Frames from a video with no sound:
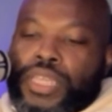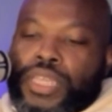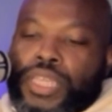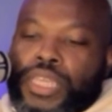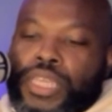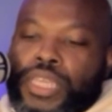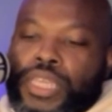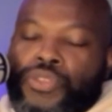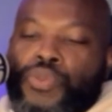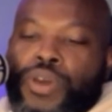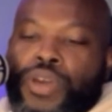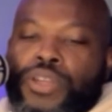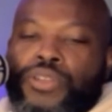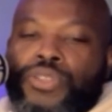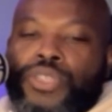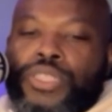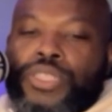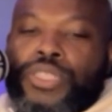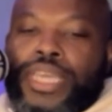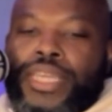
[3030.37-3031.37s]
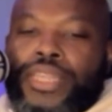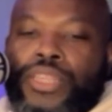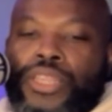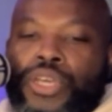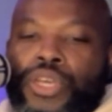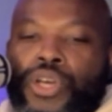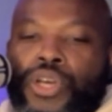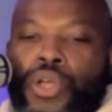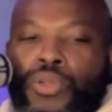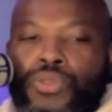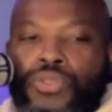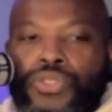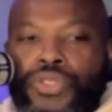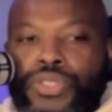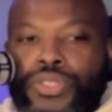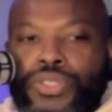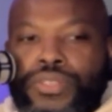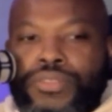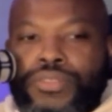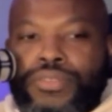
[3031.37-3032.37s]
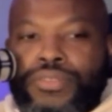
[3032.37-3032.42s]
do you understand the culture?